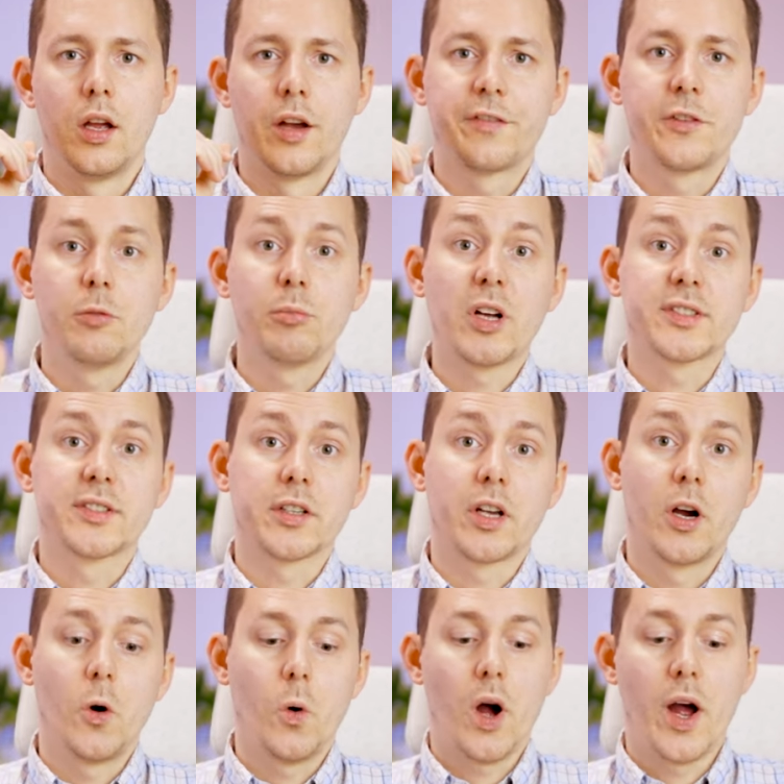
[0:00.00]
A few months
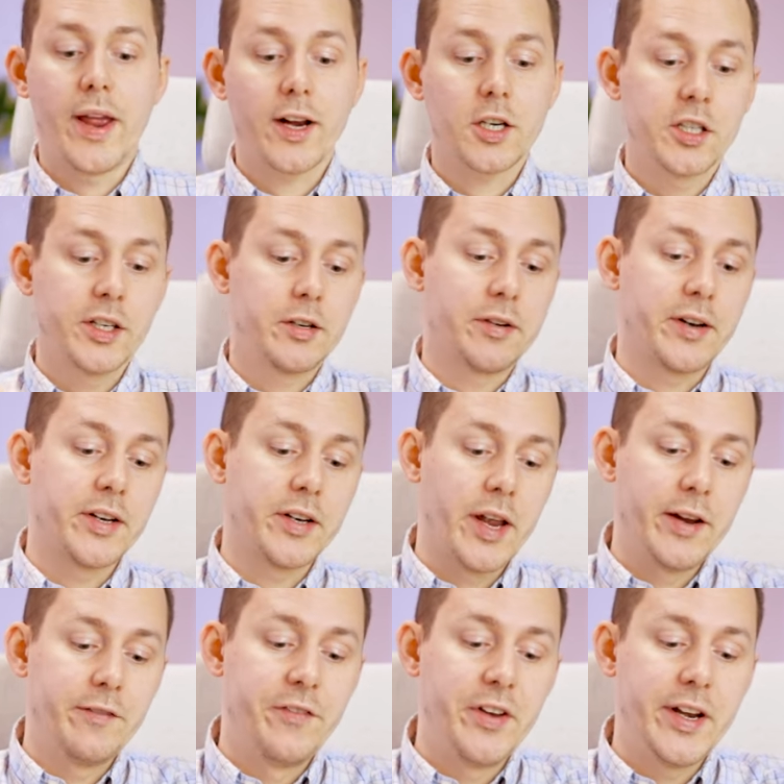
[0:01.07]
ago, I actually created
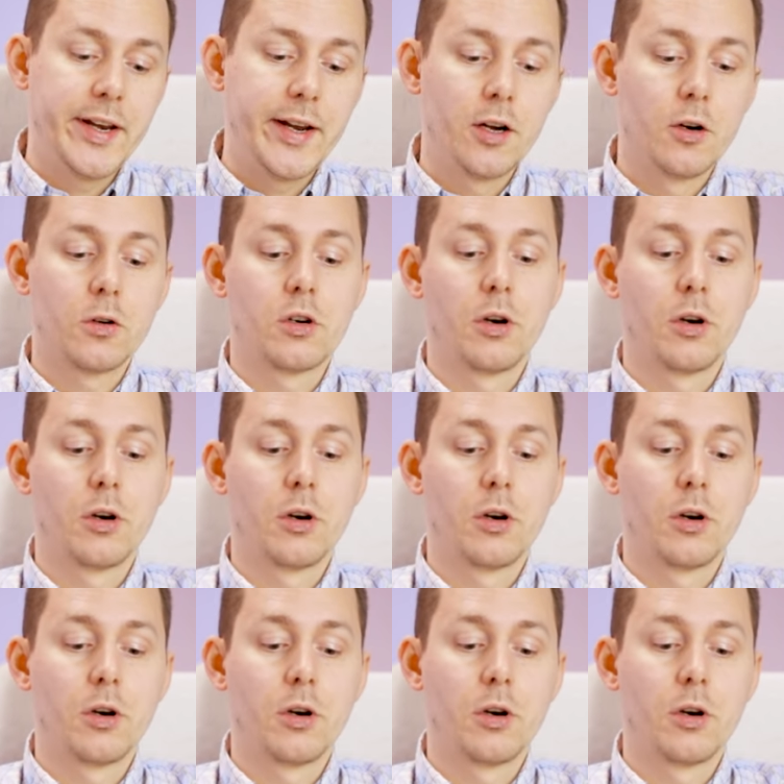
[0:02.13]
a video